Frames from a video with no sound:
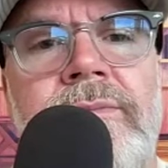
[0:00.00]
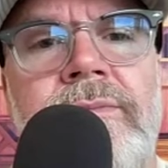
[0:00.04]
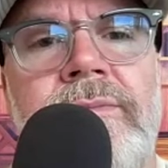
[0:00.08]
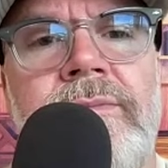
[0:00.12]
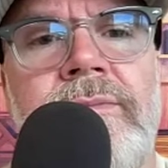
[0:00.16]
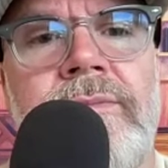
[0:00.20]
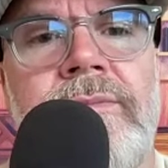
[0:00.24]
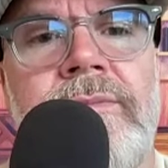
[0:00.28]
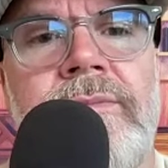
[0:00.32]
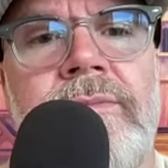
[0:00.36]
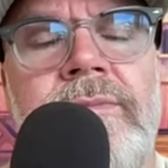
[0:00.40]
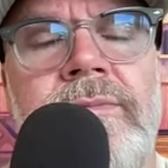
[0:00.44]
in the
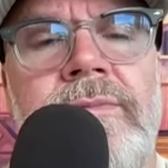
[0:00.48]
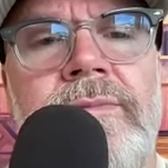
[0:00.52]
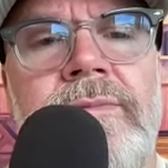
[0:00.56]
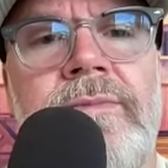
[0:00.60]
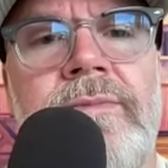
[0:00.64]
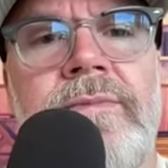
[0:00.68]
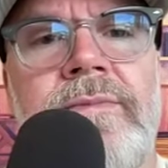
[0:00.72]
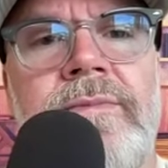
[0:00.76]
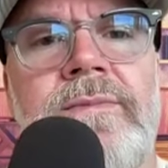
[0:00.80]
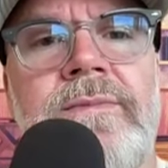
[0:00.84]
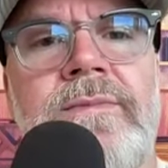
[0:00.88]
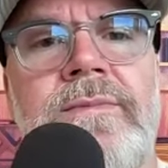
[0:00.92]
music
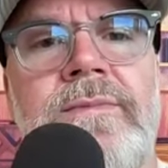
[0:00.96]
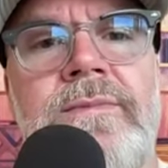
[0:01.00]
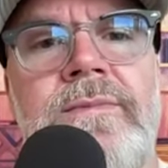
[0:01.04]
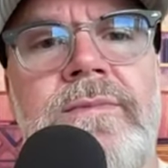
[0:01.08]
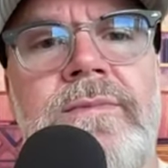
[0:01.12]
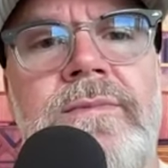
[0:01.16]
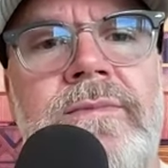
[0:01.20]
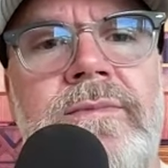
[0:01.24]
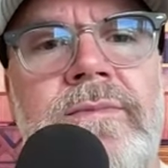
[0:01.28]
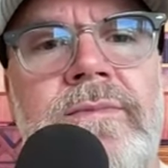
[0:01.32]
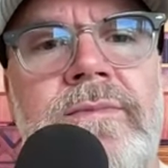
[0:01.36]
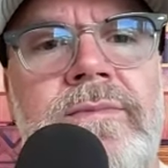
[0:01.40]
space,
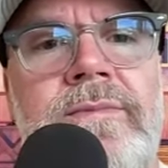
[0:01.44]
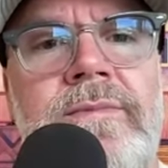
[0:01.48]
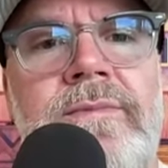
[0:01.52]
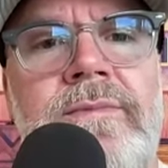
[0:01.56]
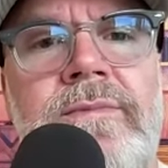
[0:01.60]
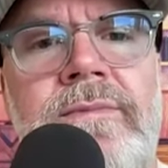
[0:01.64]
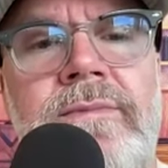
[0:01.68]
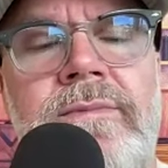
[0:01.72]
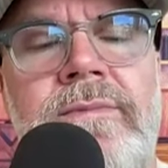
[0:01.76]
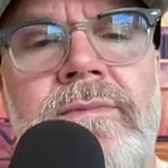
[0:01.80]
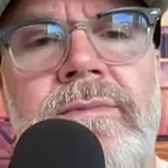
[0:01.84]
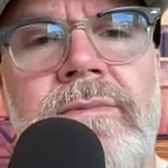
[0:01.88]

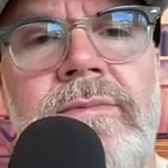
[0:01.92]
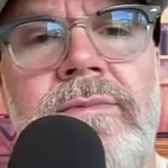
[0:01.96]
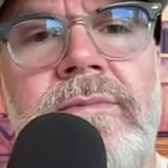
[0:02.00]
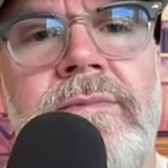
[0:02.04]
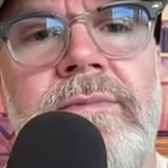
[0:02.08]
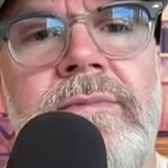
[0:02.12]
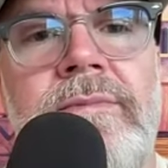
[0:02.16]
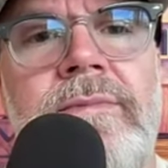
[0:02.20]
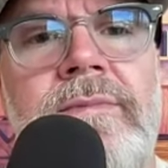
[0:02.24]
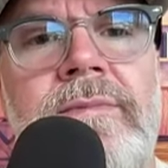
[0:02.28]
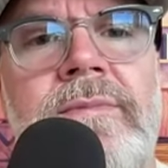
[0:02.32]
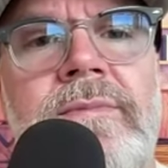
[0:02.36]
in
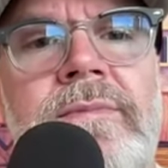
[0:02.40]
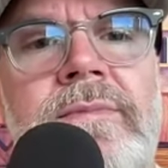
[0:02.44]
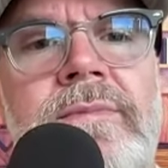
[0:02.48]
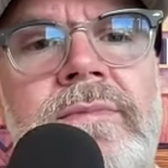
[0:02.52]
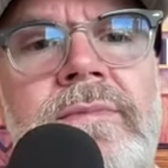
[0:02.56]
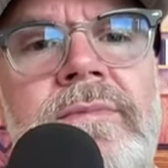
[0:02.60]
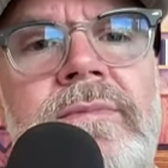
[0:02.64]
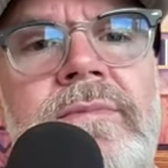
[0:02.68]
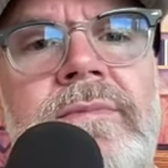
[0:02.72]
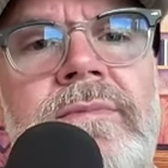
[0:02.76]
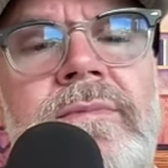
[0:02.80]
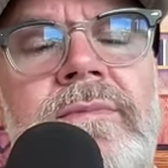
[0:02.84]
today's
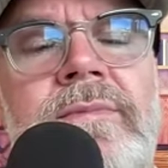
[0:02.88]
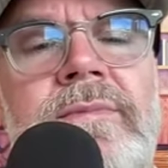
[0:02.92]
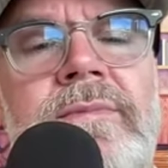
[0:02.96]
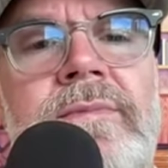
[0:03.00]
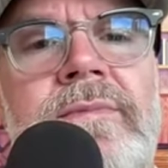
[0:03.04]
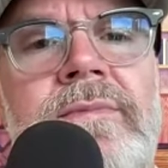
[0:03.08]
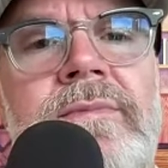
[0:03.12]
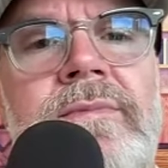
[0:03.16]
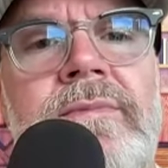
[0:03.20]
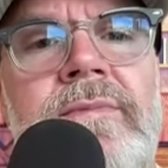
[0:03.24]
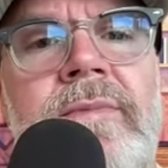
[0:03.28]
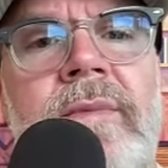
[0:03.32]
world, people's
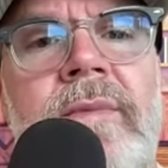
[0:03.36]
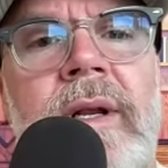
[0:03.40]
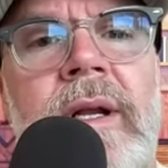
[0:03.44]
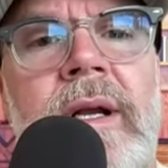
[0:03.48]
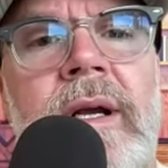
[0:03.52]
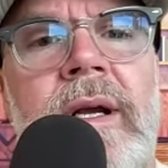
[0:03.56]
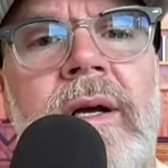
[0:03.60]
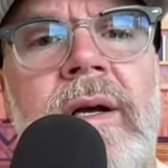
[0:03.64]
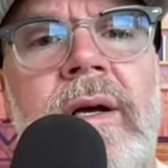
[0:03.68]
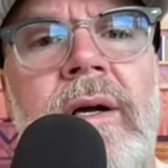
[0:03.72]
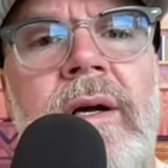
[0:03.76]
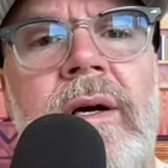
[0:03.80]
attention
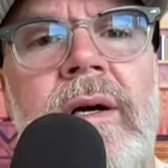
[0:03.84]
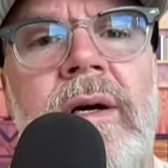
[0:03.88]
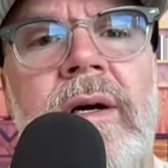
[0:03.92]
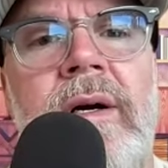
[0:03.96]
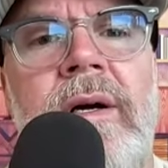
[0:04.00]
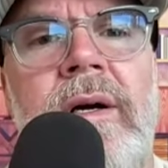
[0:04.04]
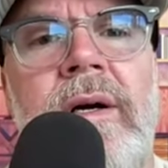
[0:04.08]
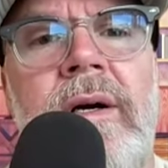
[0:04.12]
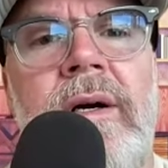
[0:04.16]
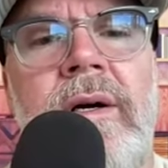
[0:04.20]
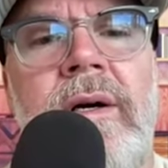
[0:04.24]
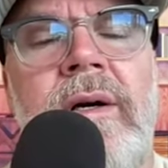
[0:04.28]

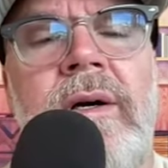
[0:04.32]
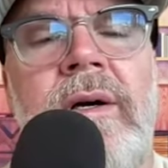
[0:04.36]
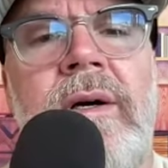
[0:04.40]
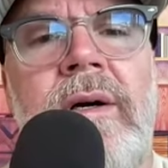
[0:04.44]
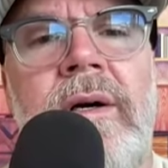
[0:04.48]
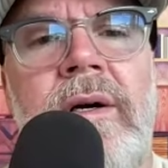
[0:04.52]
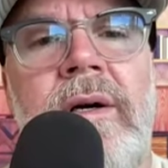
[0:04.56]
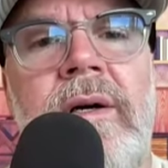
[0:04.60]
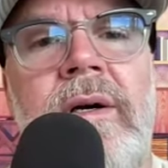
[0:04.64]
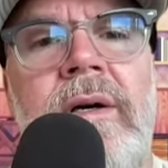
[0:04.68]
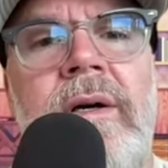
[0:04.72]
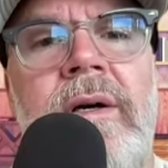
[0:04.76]
spans, as we
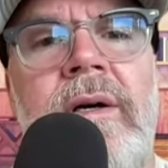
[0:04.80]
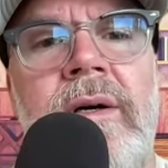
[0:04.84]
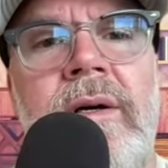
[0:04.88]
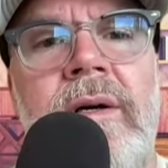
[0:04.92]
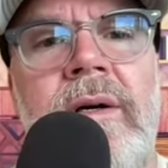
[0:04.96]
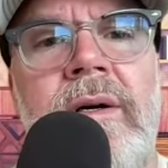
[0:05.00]
know,